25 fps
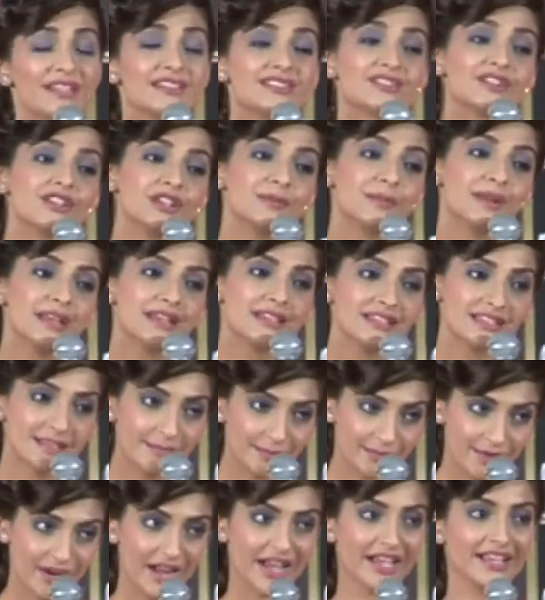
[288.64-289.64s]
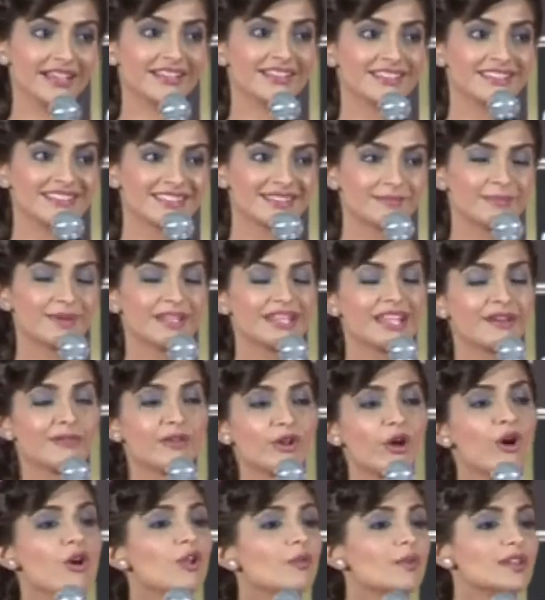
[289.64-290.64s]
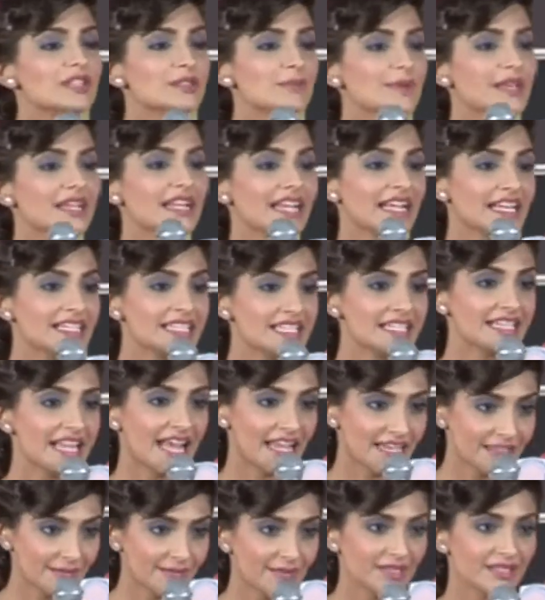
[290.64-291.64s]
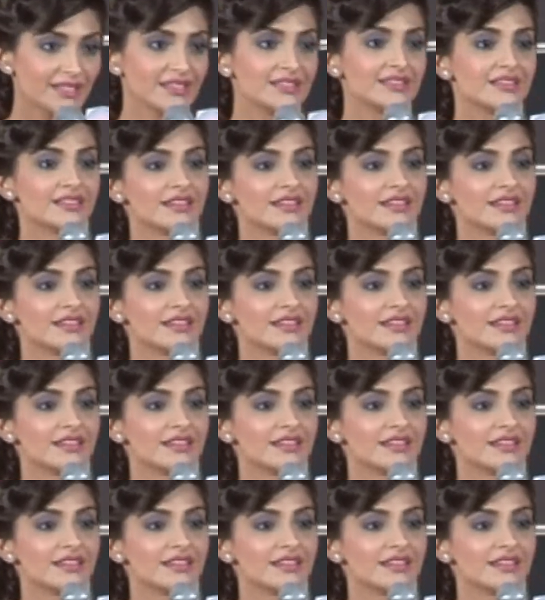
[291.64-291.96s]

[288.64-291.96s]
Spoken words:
it's going to be a surprise. But there will always be an Indian element